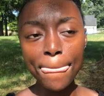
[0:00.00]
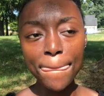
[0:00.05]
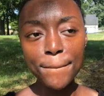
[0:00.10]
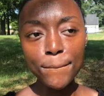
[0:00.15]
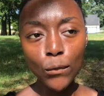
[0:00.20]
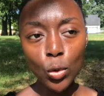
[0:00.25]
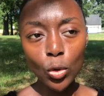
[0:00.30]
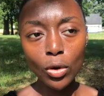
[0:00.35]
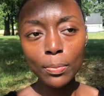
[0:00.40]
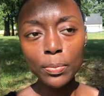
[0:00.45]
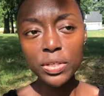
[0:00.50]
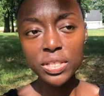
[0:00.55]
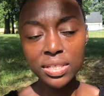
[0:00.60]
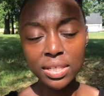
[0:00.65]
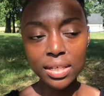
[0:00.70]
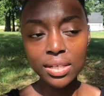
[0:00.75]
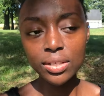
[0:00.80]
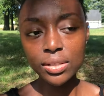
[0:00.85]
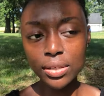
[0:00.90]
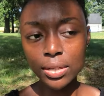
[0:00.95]
More in
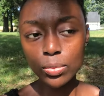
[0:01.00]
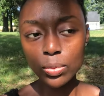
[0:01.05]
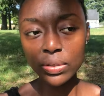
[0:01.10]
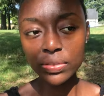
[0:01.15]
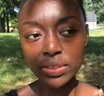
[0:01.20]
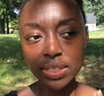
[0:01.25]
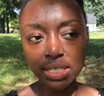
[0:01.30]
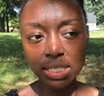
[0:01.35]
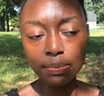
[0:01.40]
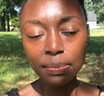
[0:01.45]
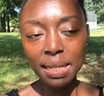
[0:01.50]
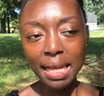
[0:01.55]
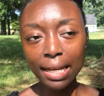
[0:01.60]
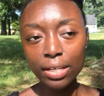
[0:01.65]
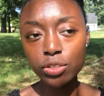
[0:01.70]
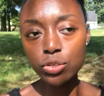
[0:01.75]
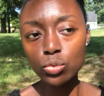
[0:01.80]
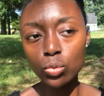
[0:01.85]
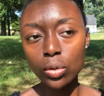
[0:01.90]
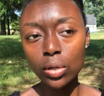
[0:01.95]
particular with this
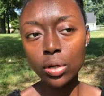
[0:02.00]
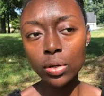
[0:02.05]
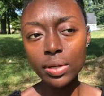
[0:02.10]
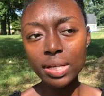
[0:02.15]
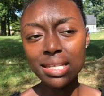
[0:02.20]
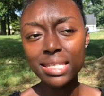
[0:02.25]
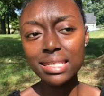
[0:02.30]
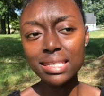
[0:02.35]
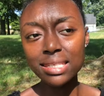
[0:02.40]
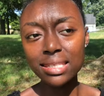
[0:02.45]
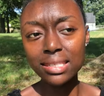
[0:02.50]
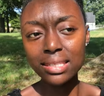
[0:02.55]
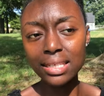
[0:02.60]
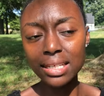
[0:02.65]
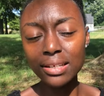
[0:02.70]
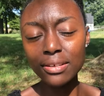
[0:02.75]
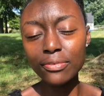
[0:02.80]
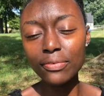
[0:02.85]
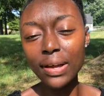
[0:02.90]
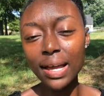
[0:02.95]
black squirrel, it's
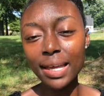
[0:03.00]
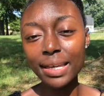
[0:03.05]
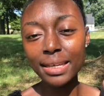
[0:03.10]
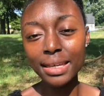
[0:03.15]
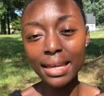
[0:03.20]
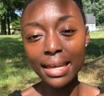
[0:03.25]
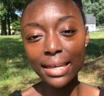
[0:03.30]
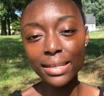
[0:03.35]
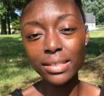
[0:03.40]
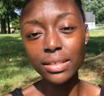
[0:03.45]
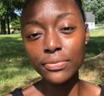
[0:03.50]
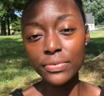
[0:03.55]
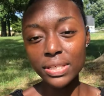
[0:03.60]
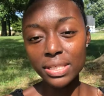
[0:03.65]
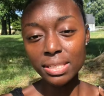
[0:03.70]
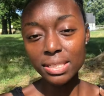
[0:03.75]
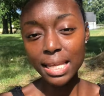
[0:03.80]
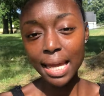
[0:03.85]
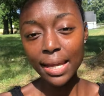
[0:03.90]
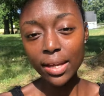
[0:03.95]
signifying an end of a
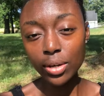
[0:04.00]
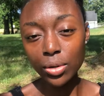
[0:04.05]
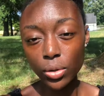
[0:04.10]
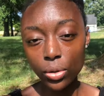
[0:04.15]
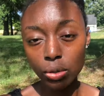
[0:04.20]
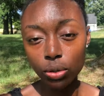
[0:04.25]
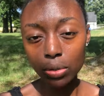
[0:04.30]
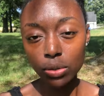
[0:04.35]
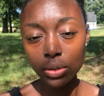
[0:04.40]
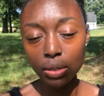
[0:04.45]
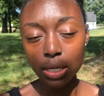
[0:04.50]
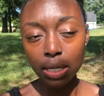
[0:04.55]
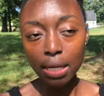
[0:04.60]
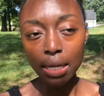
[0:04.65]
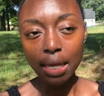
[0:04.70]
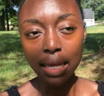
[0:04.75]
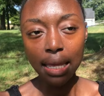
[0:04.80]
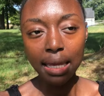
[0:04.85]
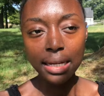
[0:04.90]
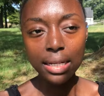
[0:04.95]
cycle,
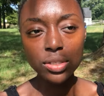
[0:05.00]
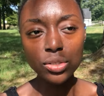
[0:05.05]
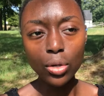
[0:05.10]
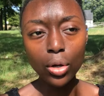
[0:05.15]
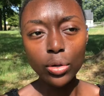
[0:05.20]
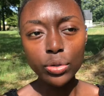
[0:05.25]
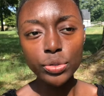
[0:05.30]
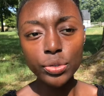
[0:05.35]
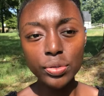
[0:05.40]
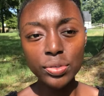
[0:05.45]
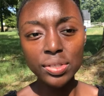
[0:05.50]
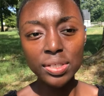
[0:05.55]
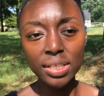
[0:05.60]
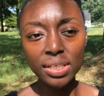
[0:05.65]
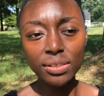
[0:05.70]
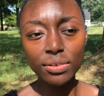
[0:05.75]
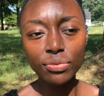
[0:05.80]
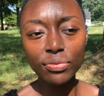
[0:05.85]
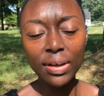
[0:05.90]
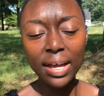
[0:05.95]
and it's also
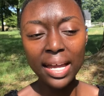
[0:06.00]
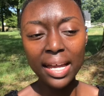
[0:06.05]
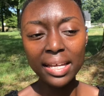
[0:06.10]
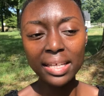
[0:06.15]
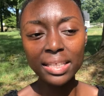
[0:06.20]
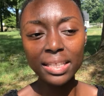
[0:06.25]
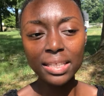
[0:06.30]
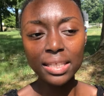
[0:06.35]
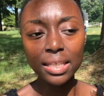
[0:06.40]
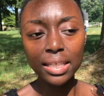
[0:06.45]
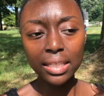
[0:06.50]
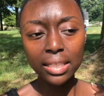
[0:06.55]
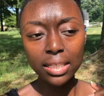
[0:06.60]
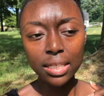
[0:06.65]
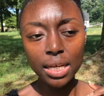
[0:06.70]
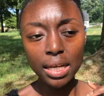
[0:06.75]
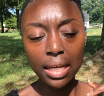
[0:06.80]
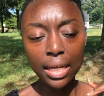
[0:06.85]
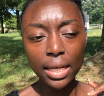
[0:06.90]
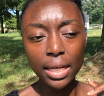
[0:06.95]
signifying
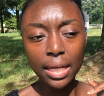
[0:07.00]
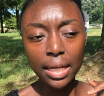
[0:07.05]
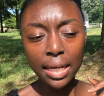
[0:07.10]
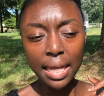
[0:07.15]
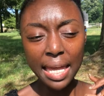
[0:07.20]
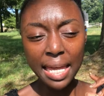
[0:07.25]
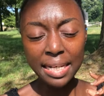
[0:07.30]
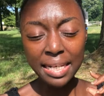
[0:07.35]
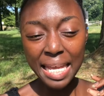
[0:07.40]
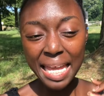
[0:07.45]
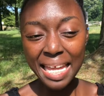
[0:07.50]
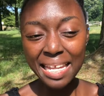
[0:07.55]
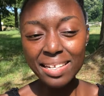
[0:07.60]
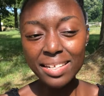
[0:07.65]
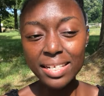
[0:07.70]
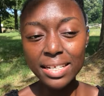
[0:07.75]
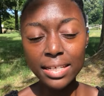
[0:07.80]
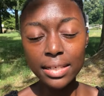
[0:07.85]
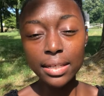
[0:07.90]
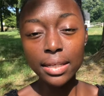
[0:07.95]
an
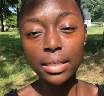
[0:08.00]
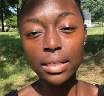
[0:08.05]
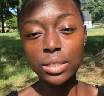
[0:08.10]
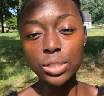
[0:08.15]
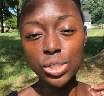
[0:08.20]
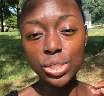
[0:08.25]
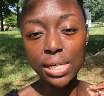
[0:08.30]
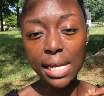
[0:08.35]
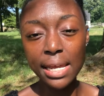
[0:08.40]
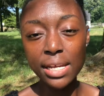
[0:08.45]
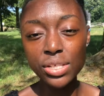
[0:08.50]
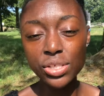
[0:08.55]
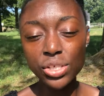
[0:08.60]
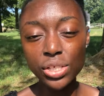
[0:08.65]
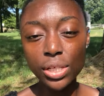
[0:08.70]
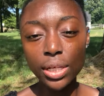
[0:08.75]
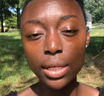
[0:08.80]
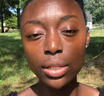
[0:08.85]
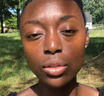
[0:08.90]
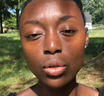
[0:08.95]
ending and a
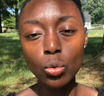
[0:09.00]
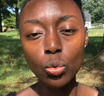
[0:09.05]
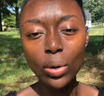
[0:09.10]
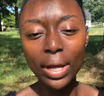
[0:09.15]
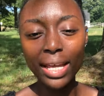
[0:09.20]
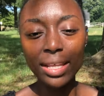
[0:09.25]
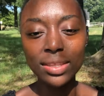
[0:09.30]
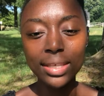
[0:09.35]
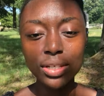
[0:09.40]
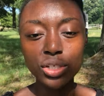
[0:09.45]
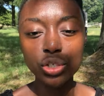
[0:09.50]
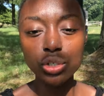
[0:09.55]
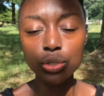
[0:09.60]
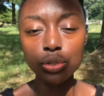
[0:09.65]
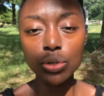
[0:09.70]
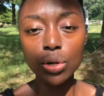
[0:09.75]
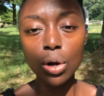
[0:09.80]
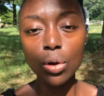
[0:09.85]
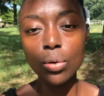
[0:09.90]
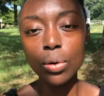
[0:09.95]
changing in the way that you
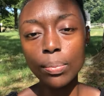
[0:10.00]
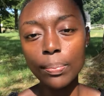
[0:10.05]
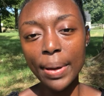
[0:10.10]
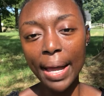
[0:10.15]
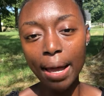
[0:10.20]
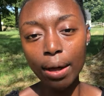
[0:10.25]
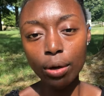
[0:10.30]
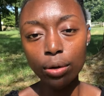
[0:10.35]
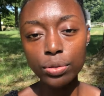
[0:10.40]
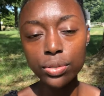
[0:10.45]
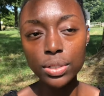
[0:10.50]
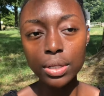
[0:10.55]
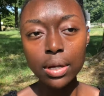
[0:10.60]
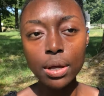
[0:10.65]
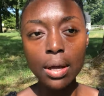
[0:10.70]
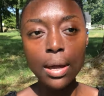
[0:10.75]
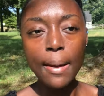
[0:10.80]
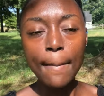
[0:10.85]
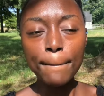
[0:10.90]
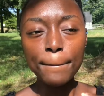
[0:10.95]
go about
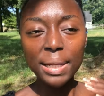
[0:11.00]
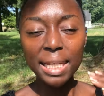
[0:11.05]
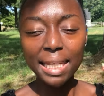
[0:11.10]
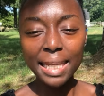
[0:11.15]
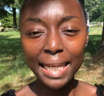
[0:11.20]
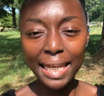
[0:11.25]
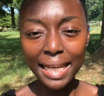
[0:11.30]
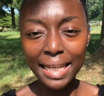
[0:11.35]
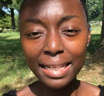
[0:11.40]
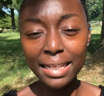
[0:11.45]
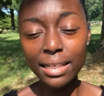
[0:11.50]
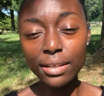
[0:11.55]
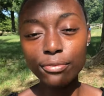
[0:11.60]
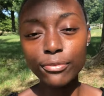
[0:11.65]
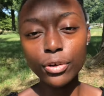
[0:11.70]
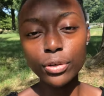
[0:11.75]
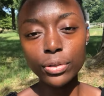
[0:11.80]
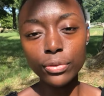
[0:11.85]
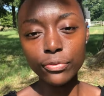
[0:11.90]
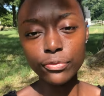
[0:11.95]
planning
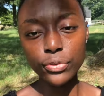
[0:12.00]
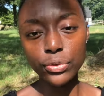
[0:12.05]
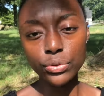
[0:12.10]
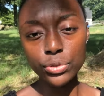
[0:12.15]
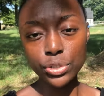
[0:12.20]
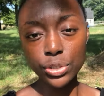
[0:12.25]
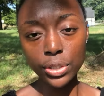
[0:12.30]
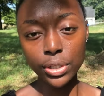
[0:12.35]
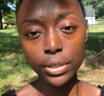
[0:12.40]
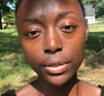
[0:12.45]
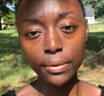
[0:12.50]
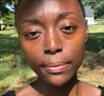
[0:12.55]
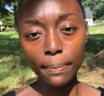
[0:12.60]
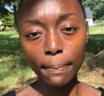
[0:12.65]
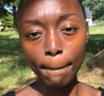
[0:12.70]
for the future.